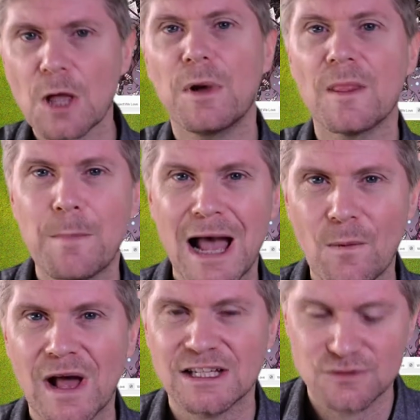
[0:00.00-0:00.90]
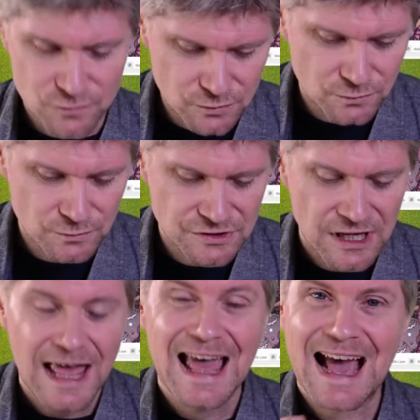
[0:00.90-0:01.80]
But the power has rules.
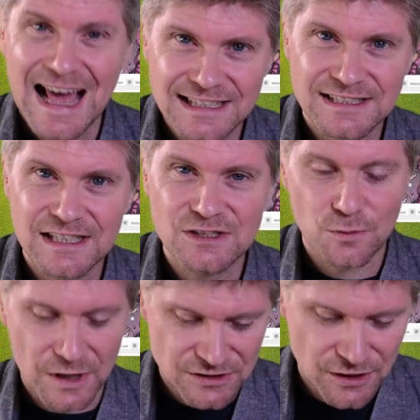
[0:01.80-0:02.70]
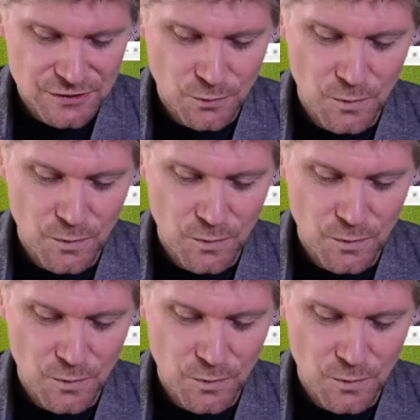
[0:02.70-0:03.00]
Alice's always go to